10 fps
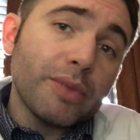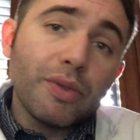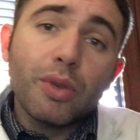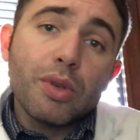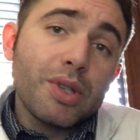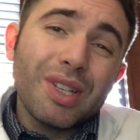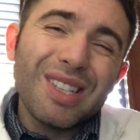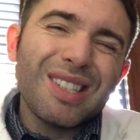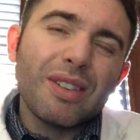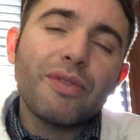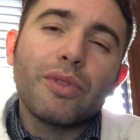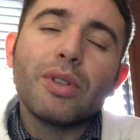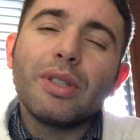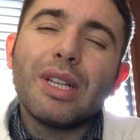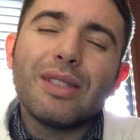Of course, these are
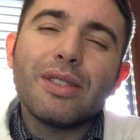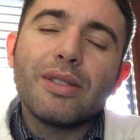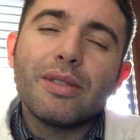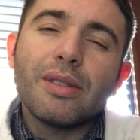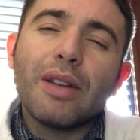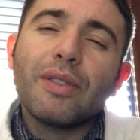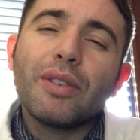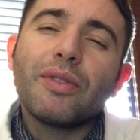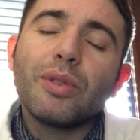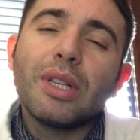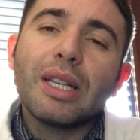definitely food